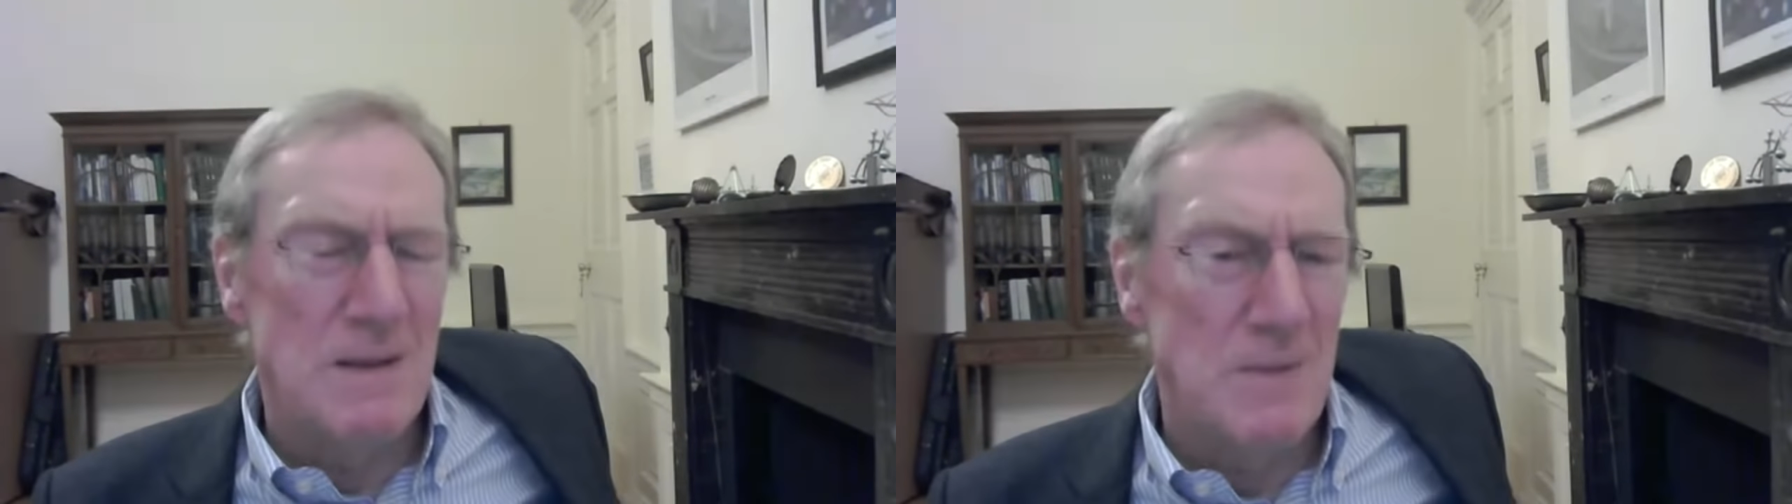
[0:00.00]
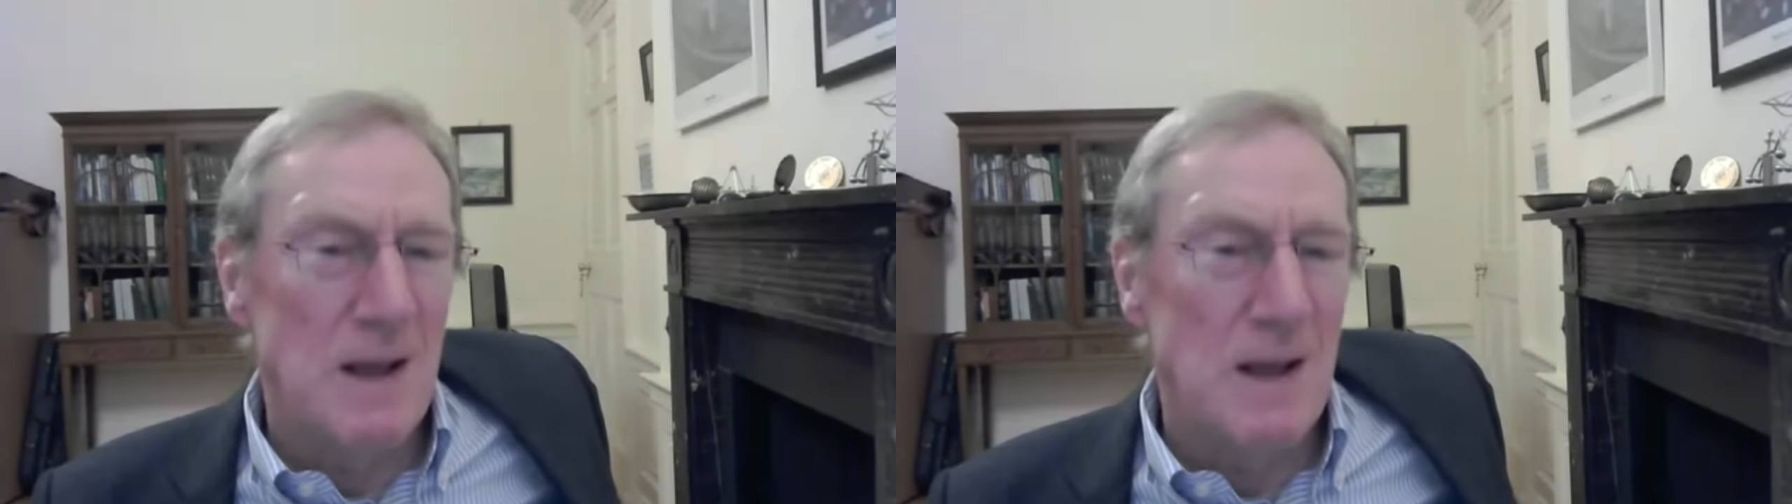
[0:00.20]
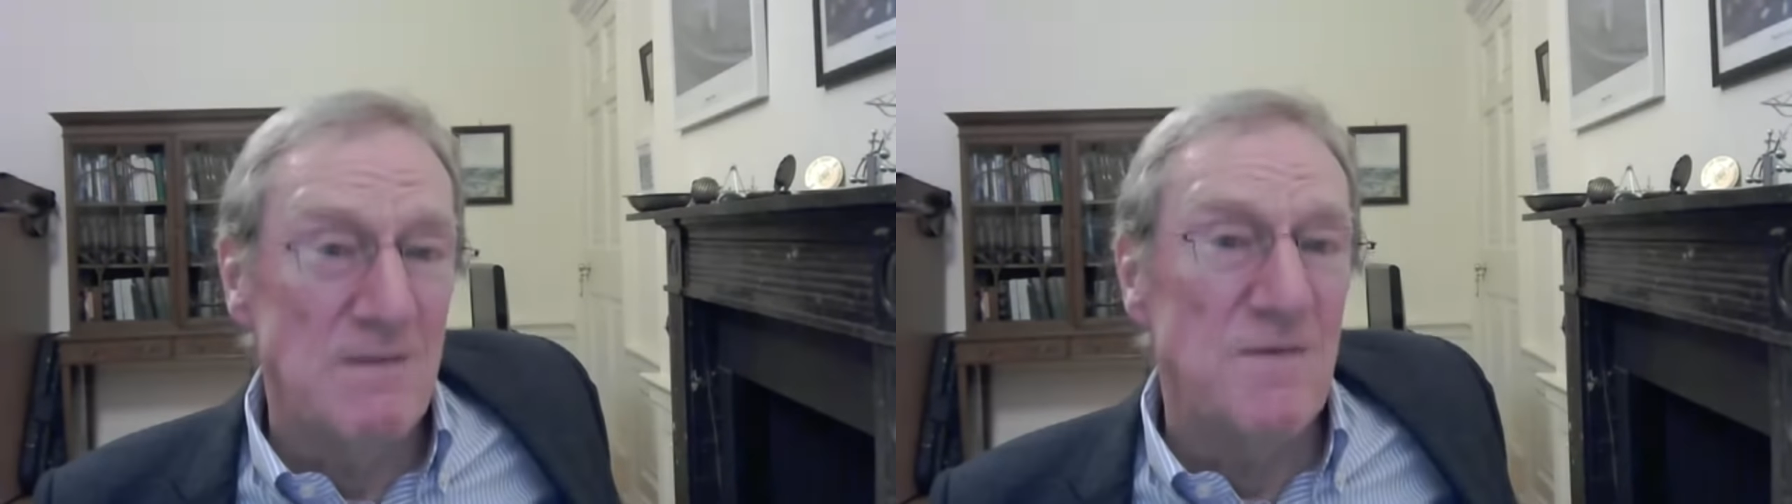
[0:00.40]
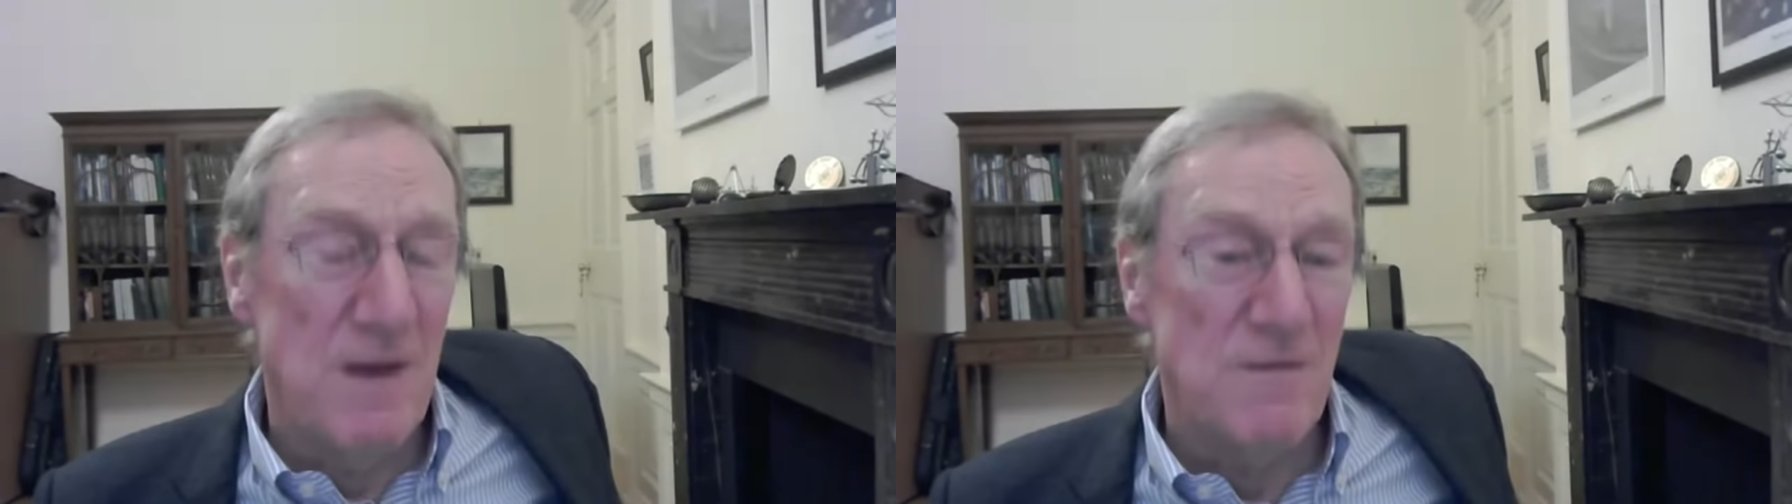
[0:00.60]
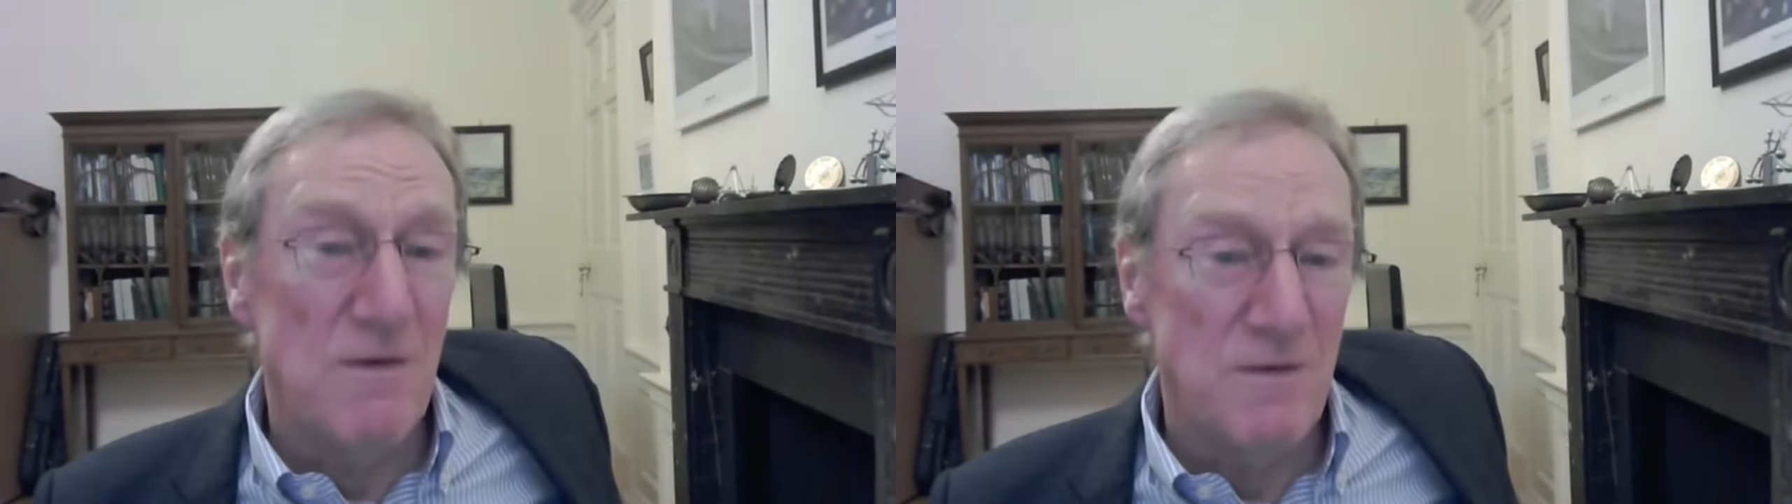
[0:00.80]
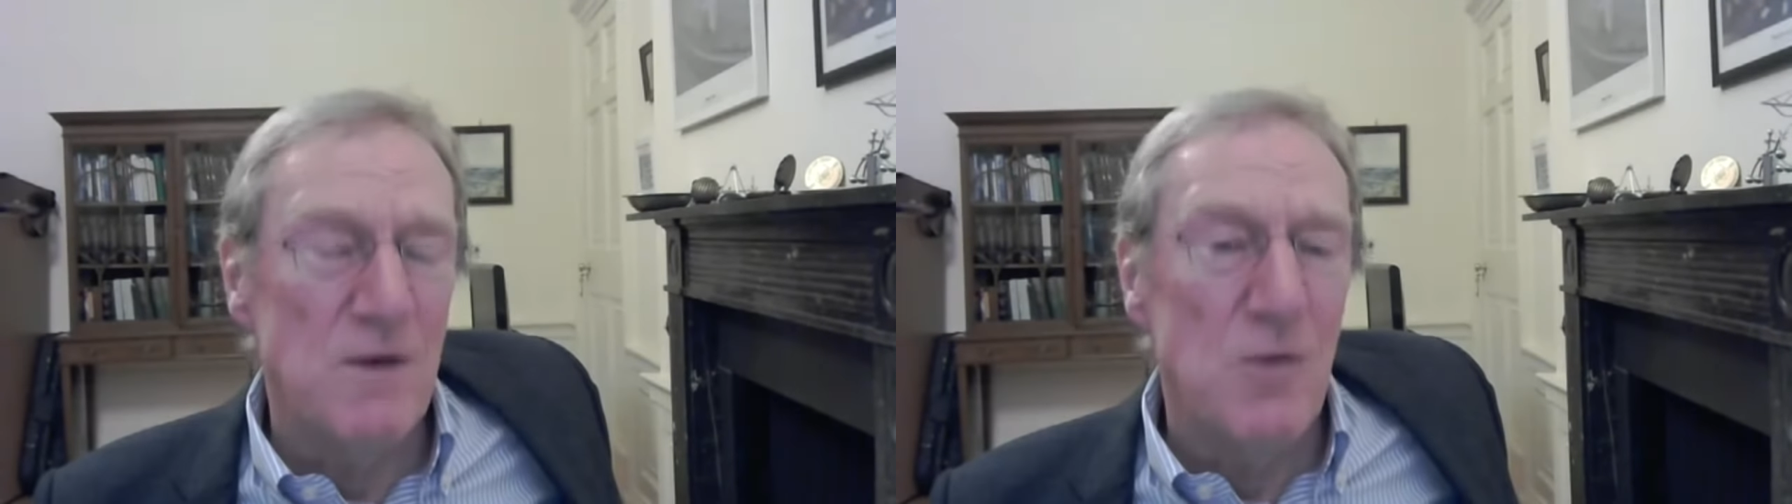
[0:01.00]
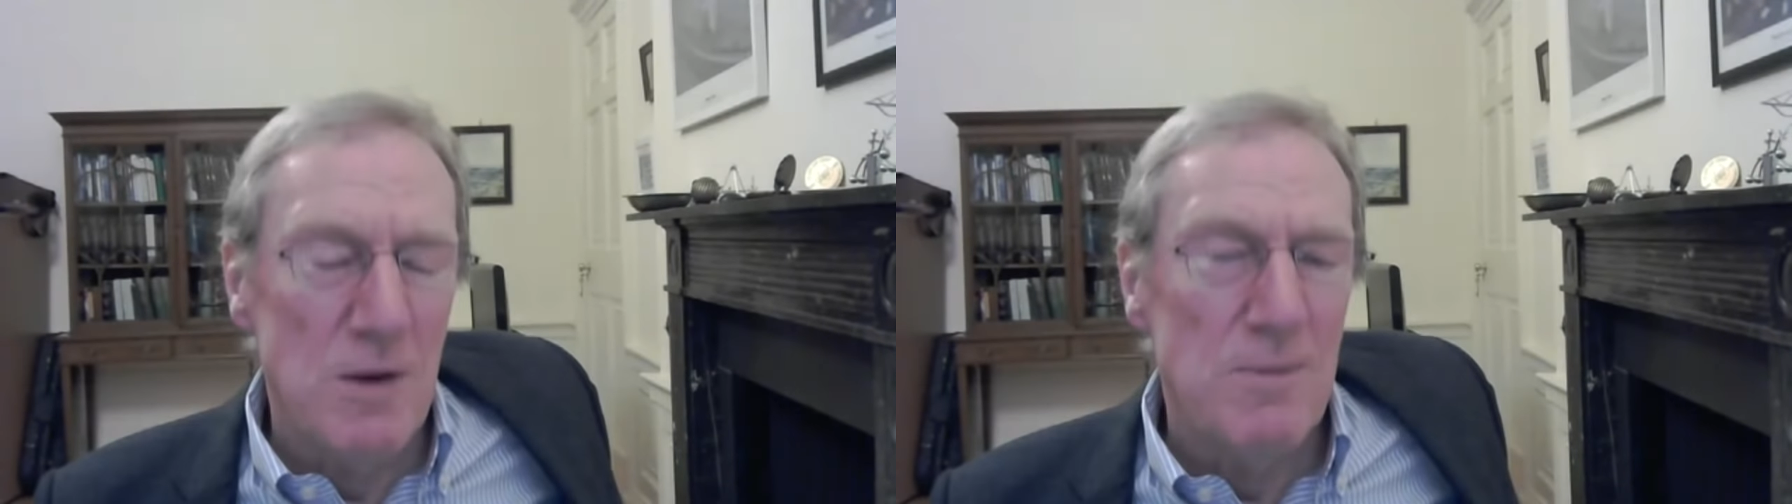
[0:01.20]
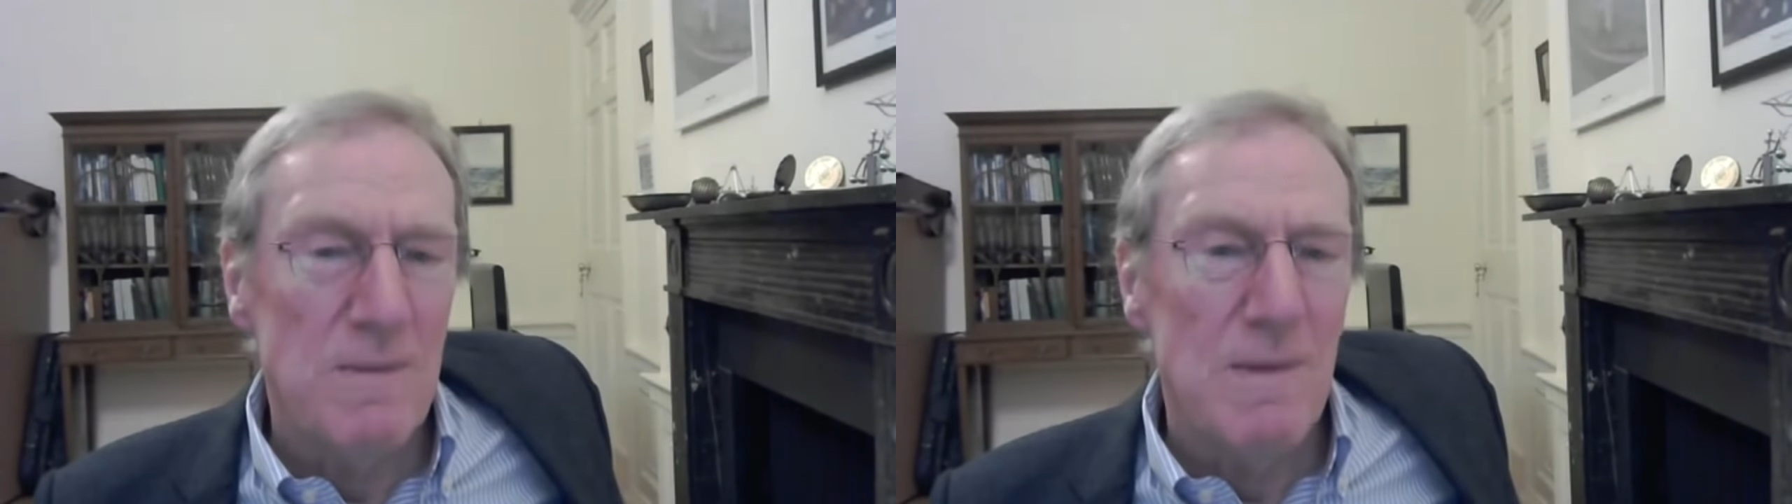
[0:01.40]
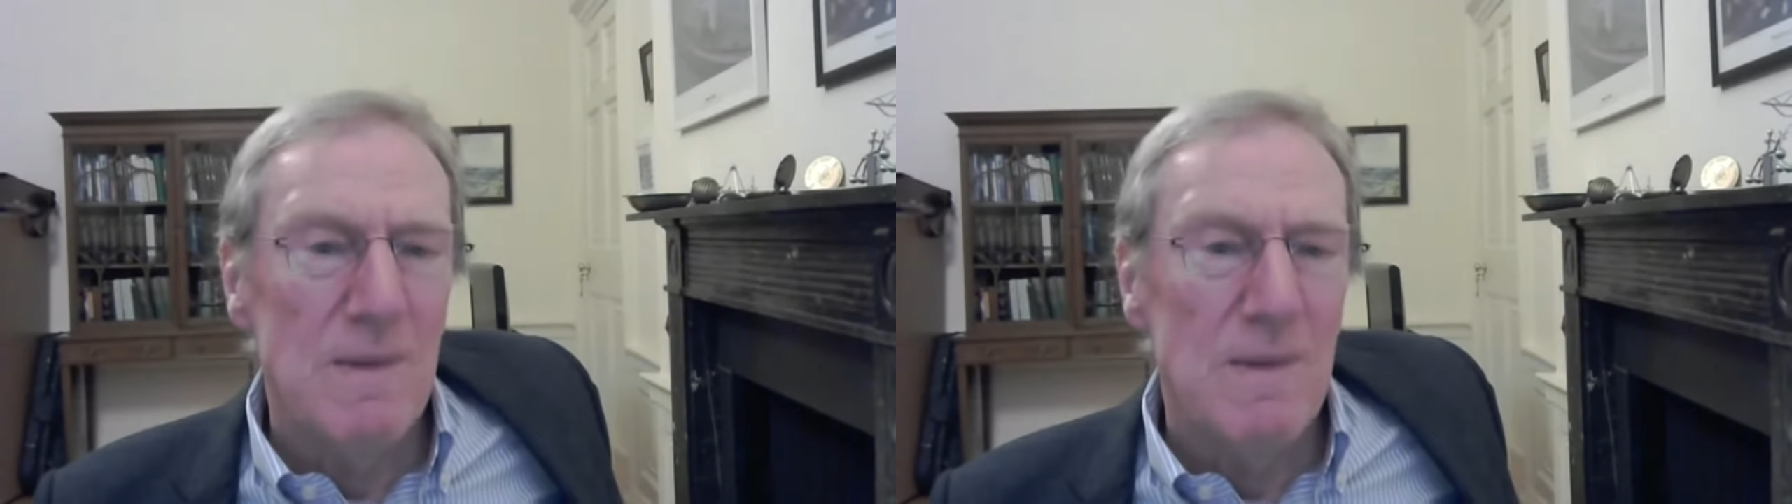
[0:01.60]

in favor of Europe,